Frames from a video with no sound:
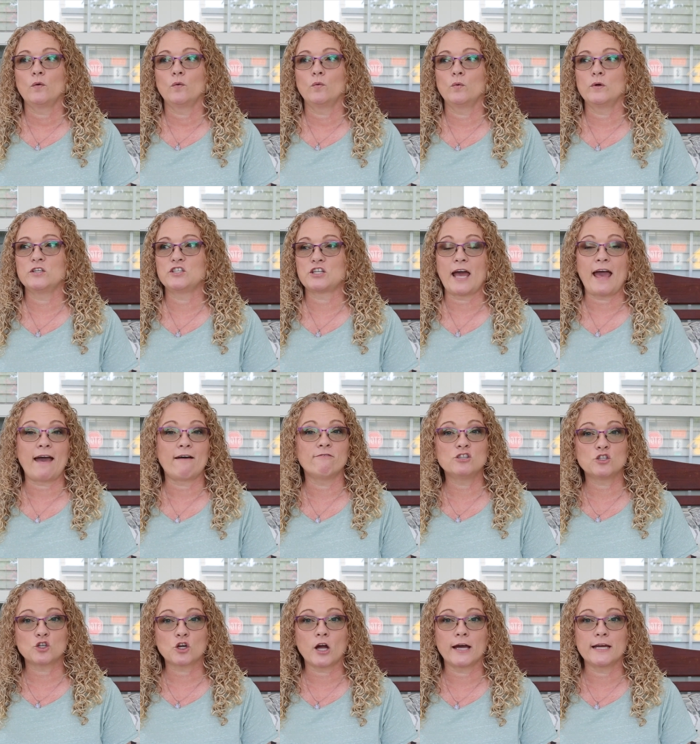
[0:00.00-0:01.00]
which I
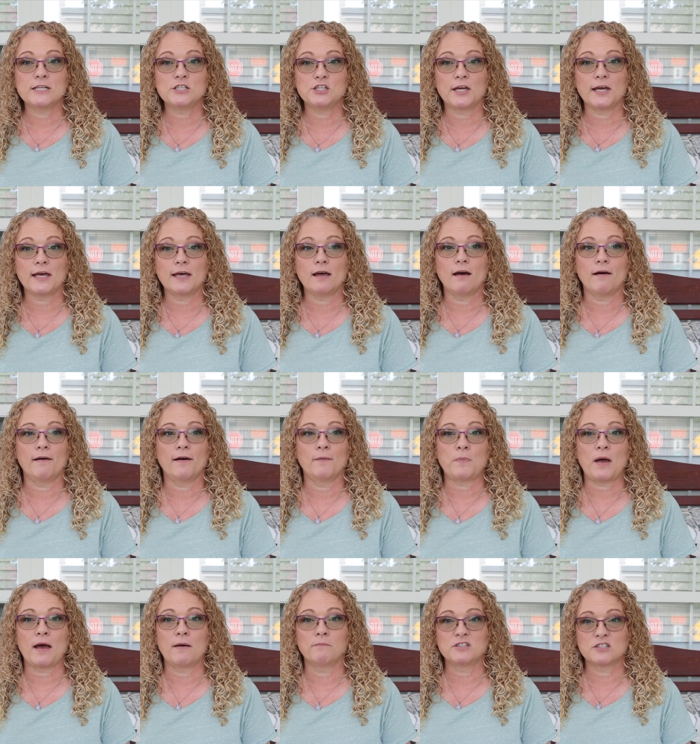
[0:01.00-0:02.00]
haven't tried yet.
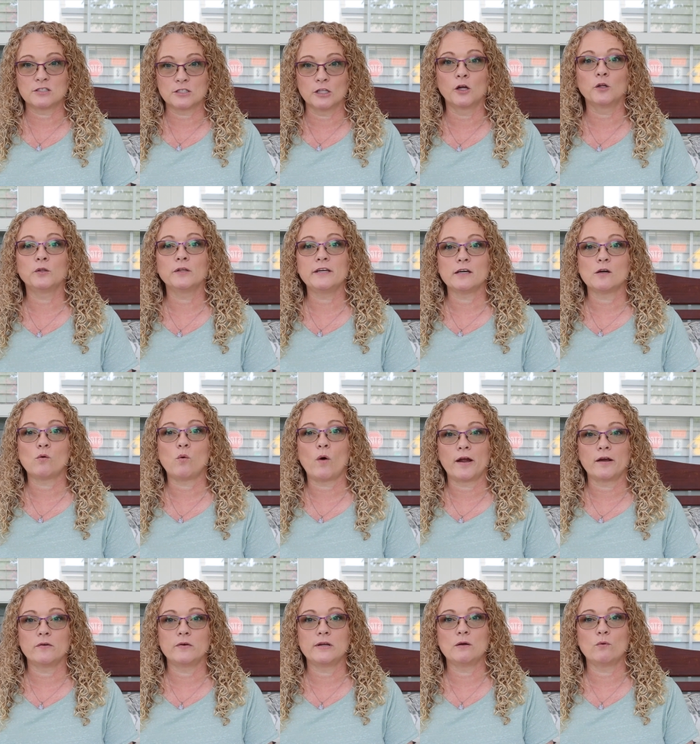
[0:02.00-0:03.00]
Um, I'm slowly
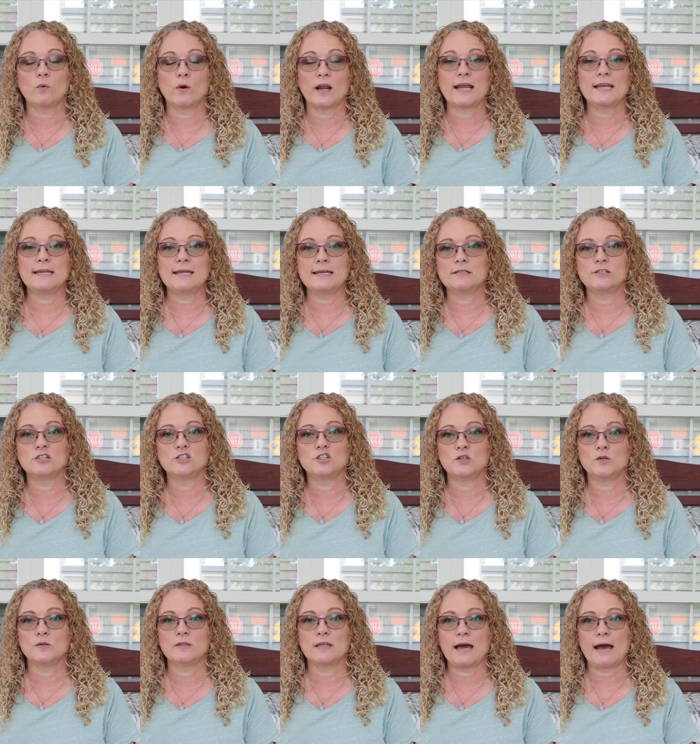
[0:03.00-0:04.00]
acquiring what I need to
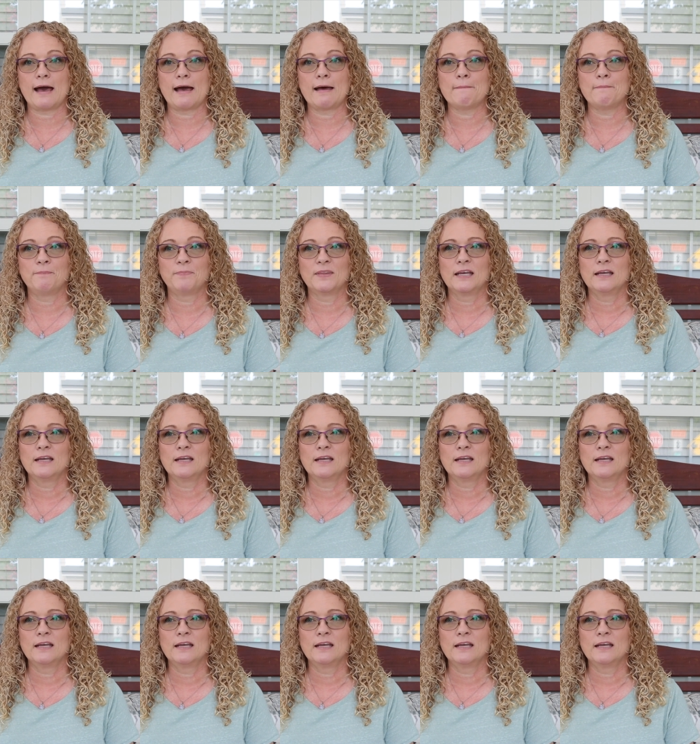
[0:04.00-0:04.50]
do that.